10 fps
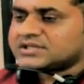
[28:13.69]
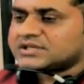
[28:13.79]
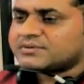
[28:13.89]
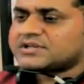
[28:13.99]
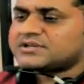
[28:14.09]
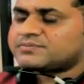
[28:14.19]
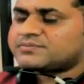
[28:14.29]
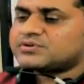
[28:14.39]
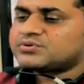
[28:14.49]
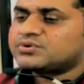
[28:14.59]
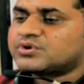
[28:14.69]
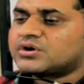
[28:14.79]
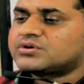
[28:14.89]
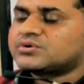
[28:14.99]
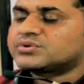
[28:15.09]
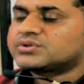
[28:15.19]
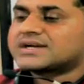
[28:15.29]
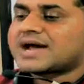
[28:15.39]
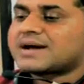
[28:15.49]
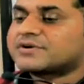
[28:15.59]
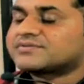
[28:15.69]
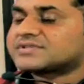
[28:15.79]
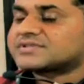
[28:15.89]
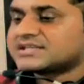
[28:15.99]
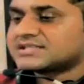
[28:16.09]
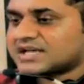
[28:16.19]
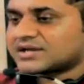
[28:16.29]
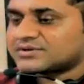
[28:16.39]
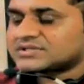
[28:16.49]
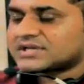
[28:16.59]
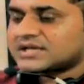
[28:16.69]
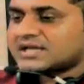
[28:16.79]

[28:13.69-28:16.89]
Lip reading: even if you don't know the grammar of Chinese language,